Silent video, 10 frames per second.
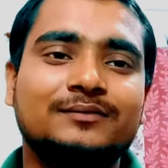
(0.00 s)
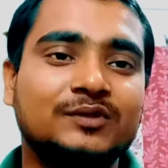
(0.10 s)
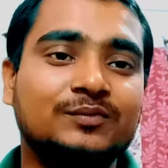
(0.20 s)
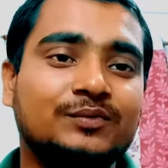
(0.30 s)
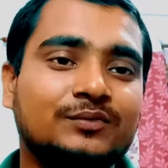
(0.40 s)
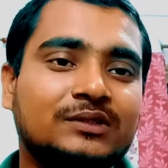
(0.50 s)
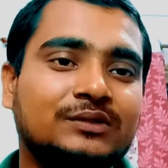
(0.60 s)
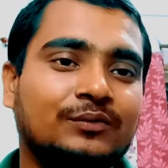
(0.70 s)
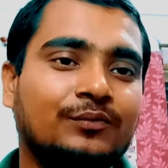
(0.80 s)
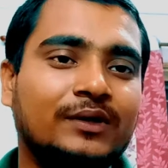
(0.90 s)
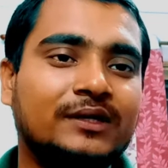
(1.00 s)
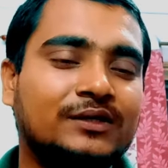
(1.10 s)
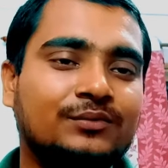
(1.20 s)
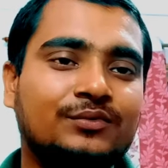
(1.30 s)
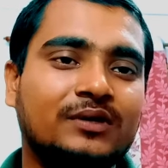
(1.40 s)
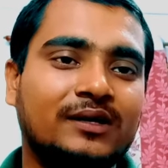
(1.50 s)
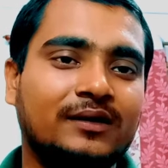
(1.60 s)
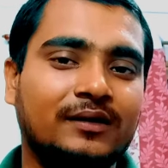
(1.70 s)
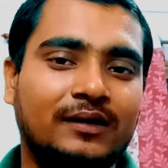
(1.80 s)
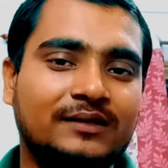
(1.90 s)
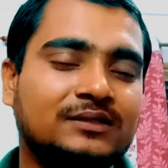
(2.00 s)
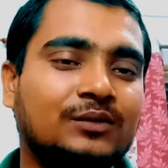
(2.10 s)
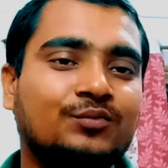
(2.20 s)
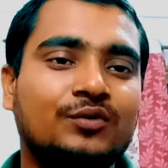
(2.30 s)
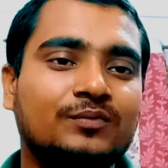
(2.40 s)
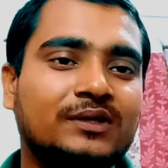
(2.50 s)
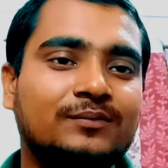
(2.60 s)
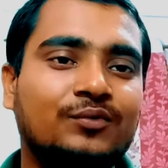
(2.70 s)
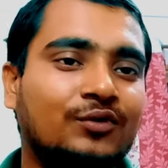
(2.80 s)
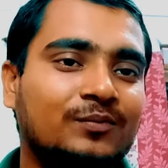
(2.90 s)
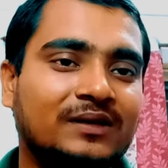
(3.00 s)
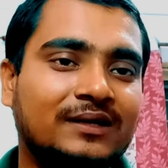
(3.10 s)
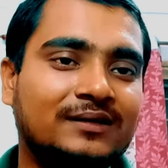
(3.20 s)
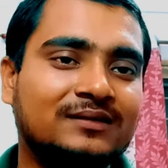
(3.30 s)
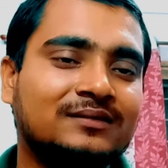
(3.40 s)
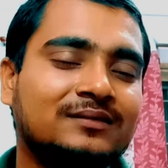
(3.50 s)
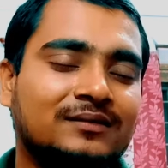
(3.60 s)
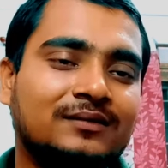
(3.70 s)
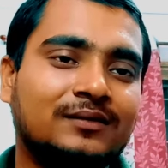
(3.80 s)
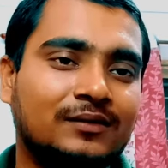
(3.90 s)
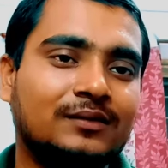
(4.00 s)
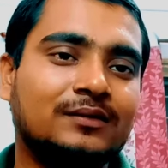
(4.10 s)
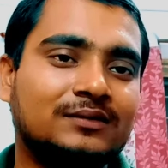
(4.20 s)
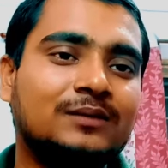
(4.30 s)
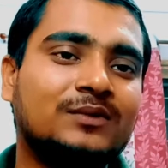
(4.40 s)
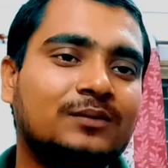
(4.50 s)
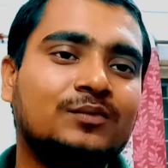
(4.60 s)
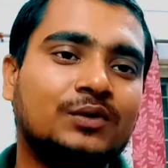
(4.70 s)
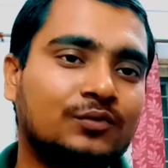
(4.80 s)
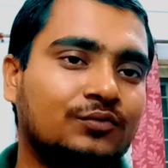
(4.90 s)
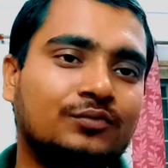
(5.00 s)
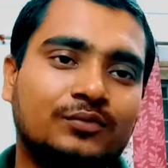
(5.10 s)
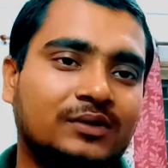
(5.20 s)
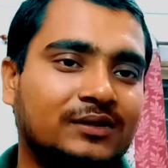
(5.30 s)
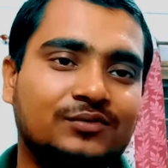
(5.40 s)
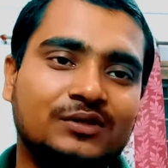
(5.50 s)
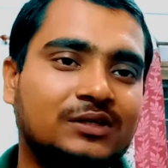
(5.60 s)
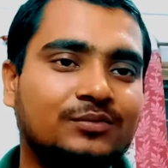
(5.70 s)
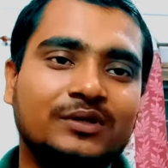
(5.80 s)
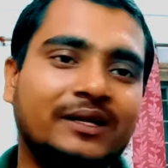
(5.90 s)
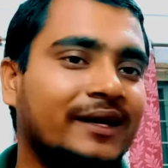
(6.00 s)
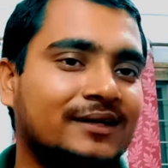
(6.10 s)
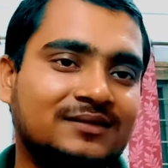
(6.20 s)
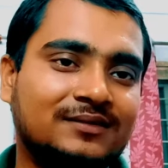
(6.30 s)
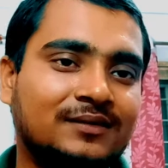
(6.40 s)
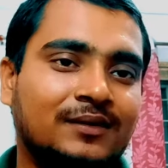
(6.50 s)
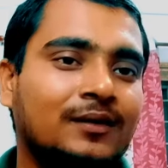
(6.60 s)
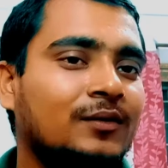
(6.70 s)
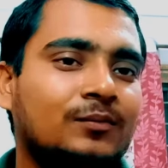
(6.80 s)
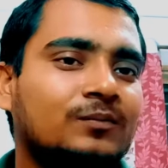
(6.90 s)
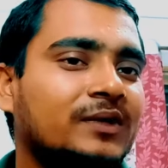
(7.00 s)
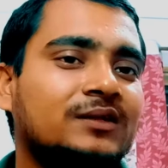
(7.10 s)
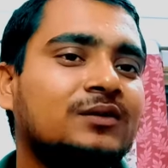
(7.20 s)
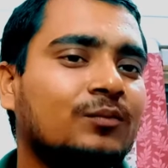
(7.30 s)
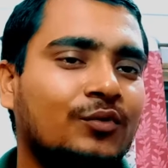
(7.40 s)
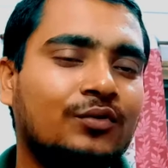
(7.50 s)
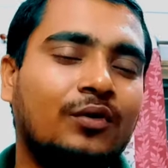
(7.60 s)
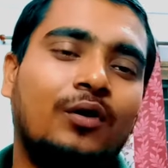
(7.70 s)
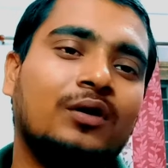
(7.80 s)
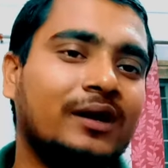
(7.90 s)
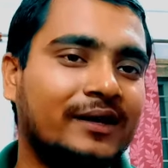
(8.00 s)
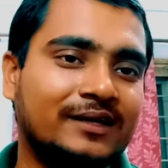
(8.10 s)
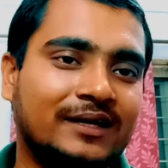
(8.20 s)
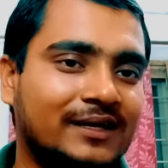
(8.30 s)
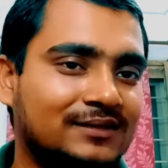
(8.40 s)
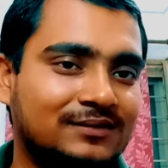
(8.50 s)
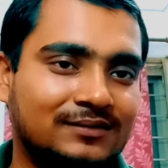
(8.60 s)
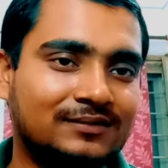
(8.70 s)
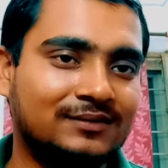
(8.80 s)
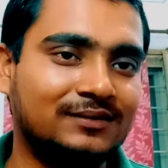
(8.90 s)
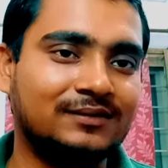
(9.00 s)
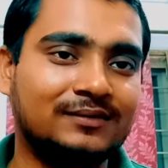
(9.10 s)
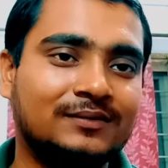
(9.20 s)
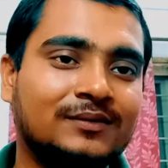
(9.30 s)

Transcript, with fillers: If you just one interviewer asking from the fluid mechanics, sometimes two interview engage. Nothing more, all are engaged. Okay?